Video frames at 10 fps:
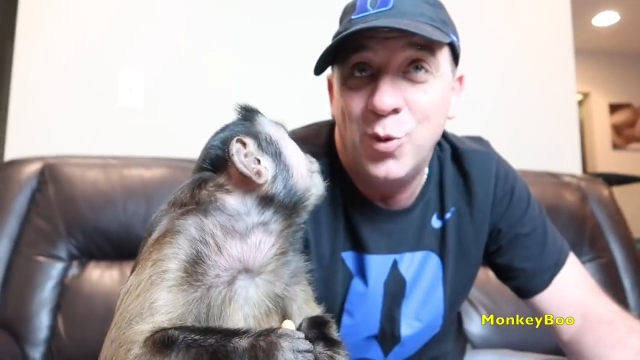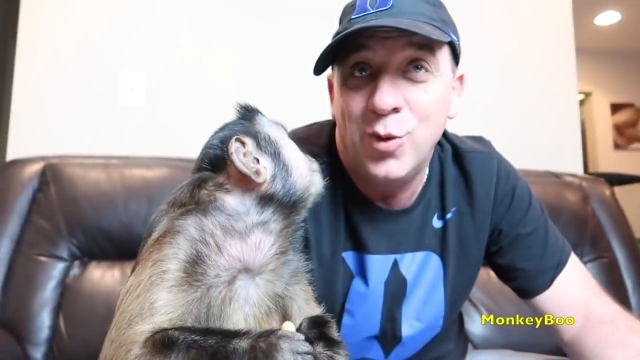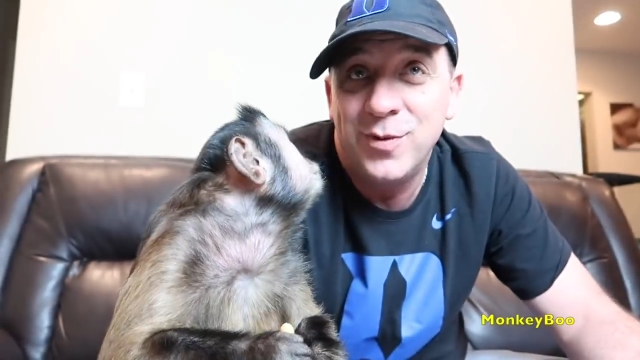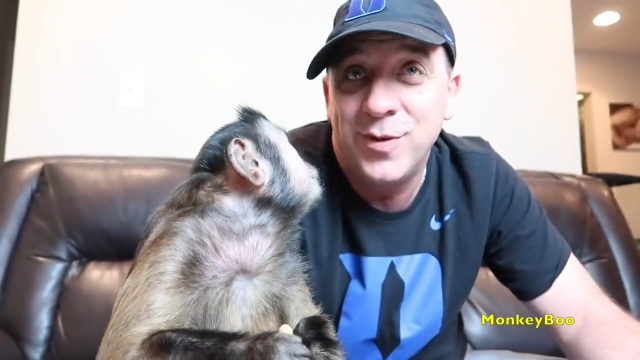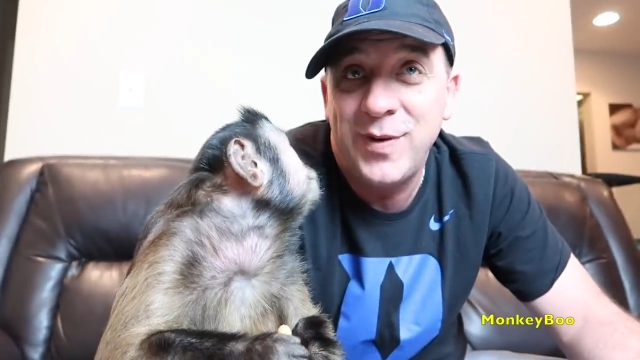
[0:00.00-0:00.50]

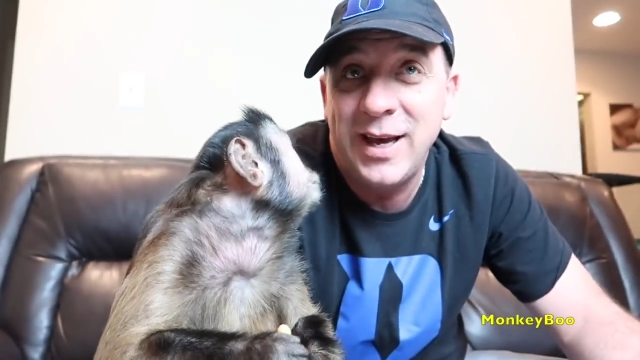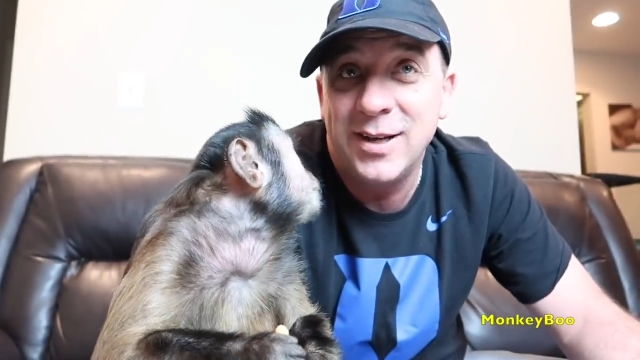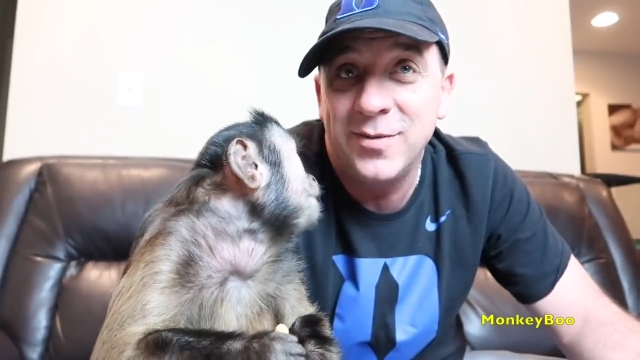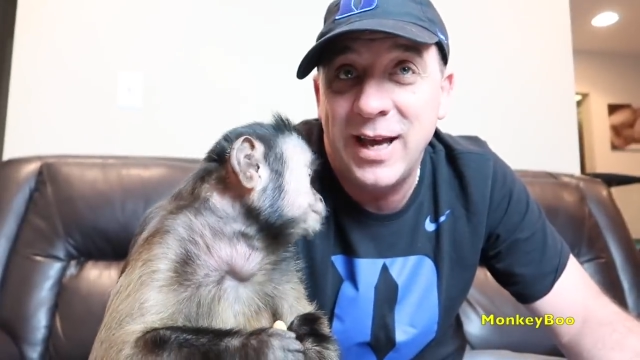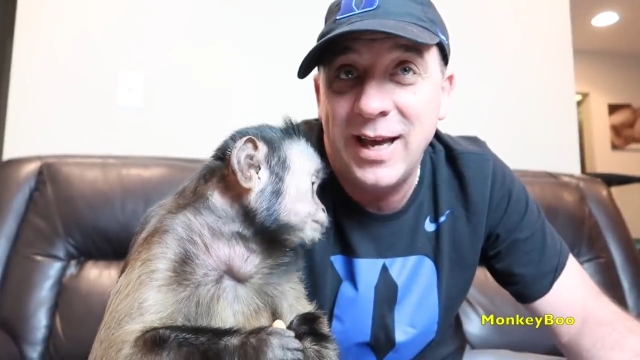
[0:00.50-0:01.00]
more of a fan
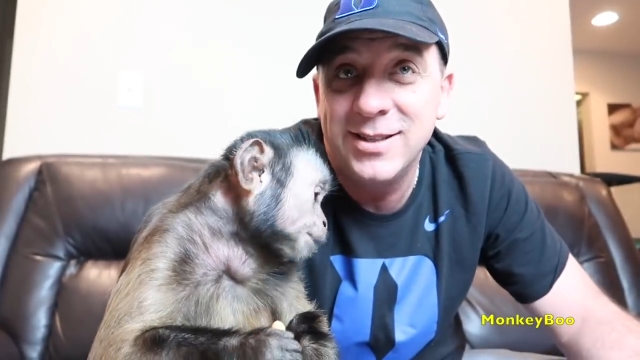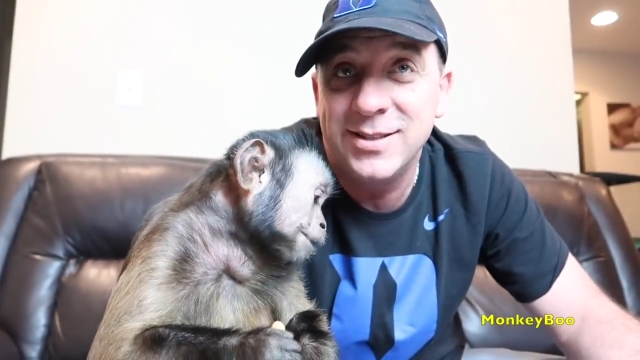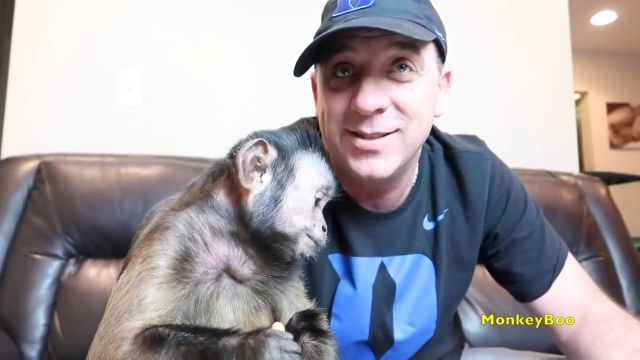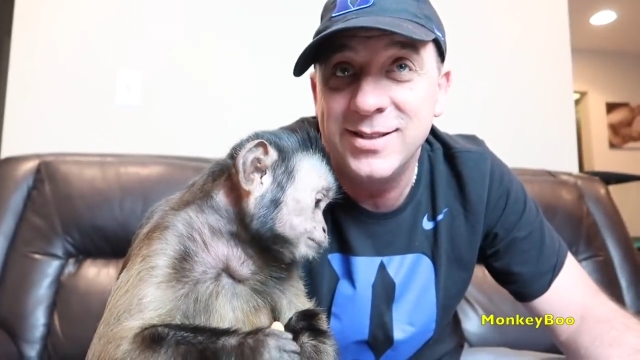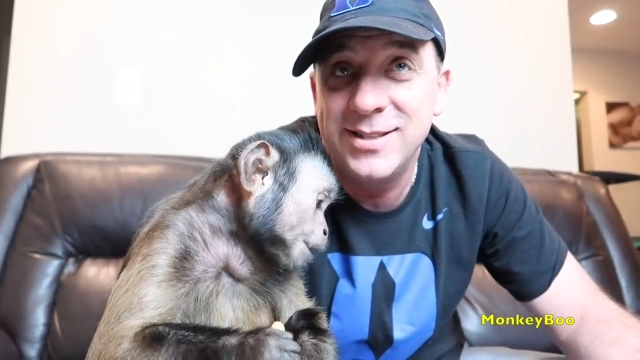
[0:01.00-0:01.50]
of
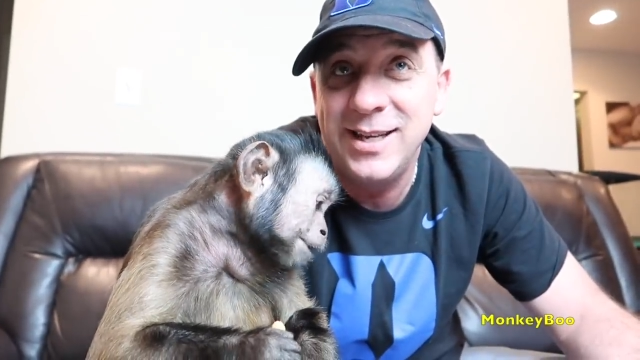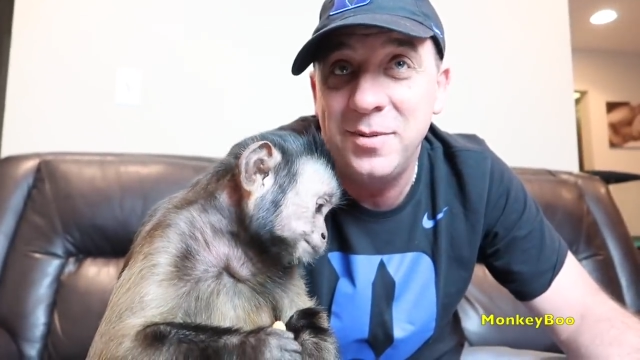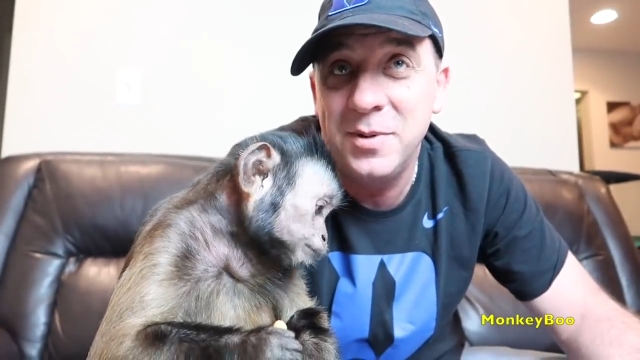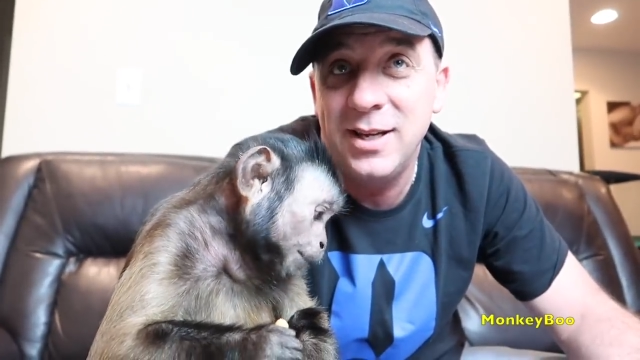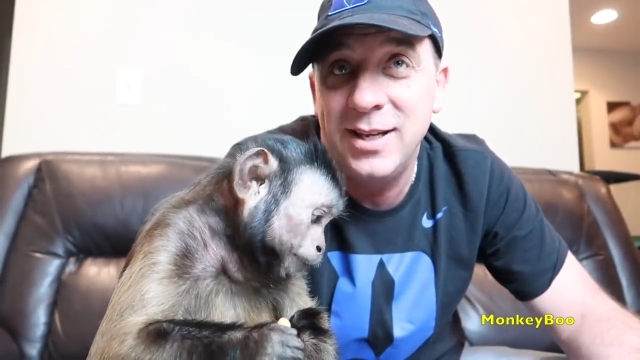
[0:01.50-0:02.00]
Kansas's
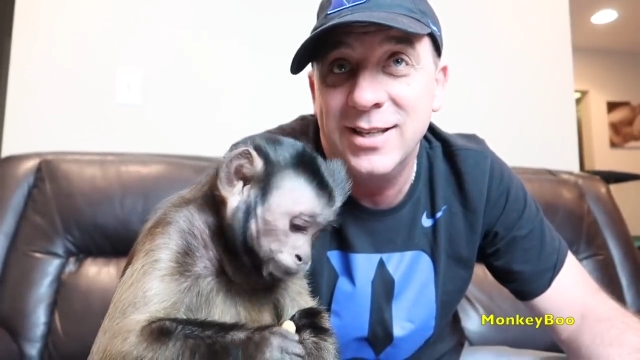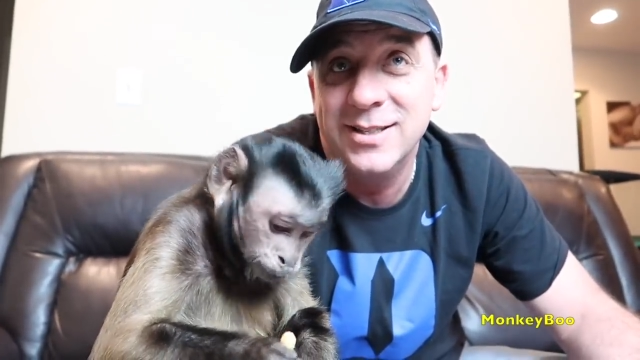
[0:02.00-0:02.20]
team than he